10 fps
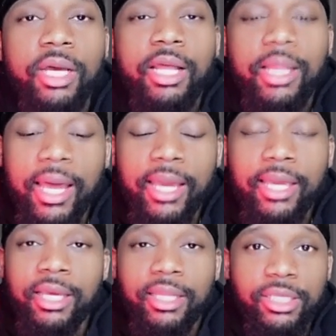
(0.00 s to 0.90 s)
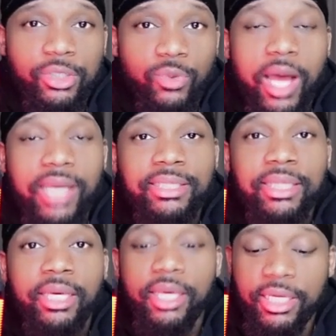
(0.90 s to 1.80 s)
Like, this is why I
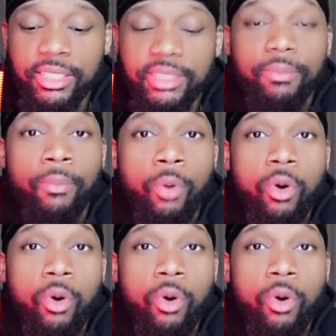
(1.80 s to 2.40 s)
say it's more